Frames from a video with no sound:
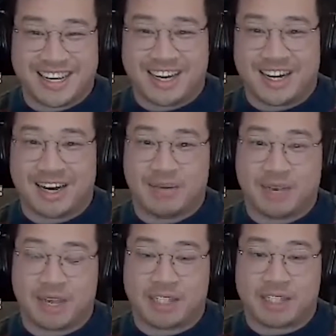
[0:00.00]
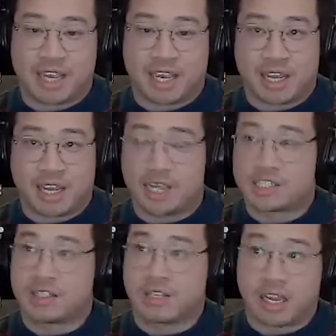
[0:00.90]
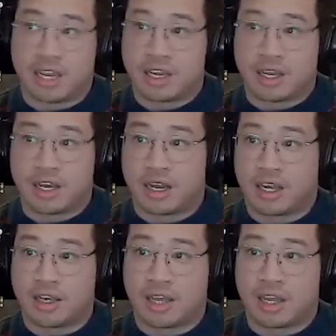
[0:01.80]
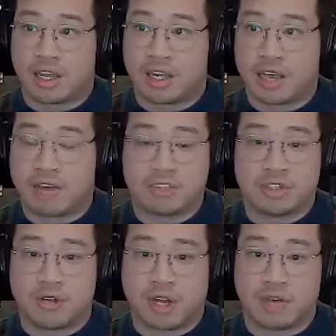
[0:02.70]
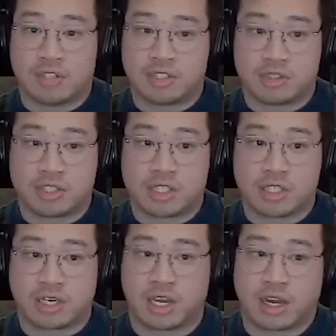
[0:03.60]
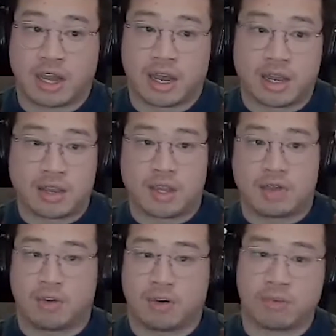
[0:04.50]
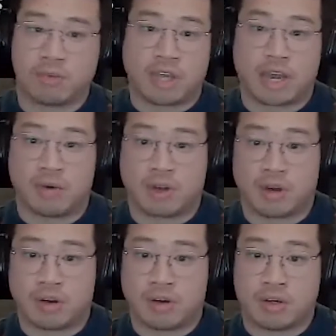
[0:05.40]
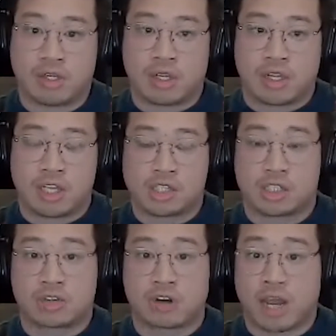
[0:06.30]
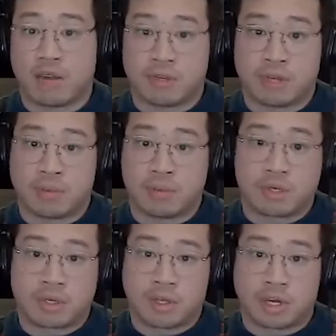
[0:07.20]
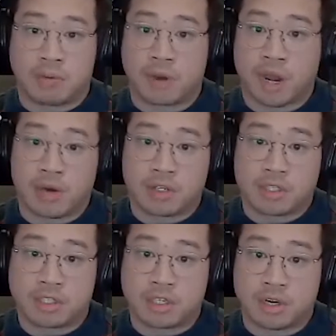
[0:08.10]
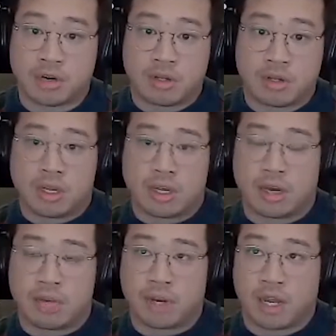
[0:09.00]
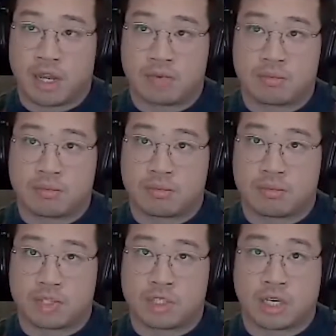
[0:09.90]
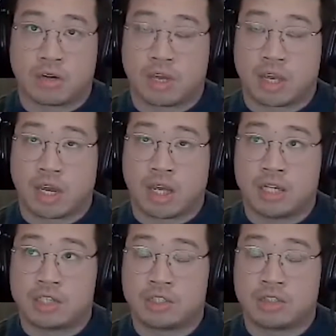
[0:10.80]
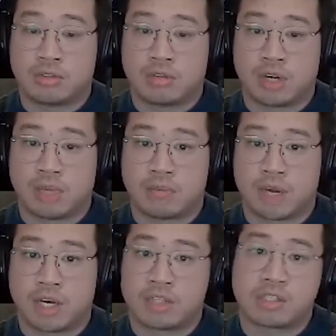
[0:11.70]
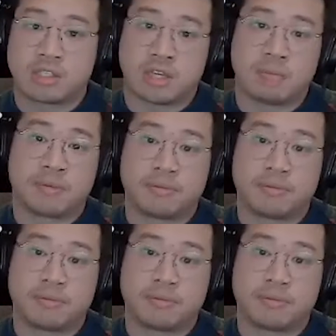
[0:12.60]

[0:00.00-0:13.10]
And say, like yesterday, in the afternoon I was useless, and normally I would go, let's just try it for another couple of hours, but I was like, okay, I need to sleep.